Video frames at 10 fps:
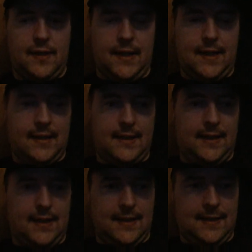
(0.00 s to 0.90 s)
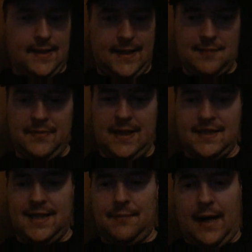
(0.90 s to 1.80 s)
the Linux
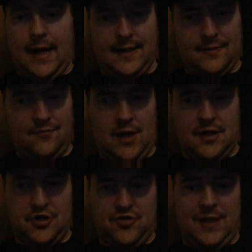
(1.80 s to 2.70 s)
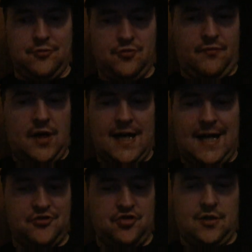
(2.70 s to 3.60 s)
PC part, all the streaming stuff, all
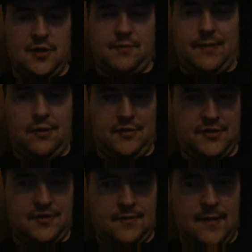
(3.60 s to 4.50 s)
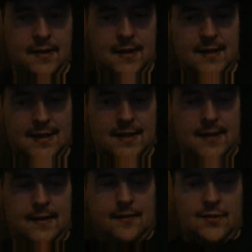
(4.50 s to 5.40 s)
that is a bonus.
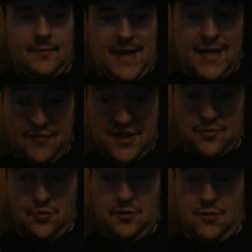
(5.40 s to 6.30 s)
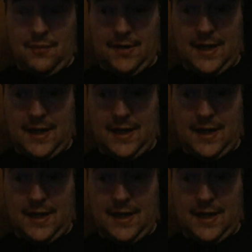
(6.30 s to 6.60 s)
The main reason why I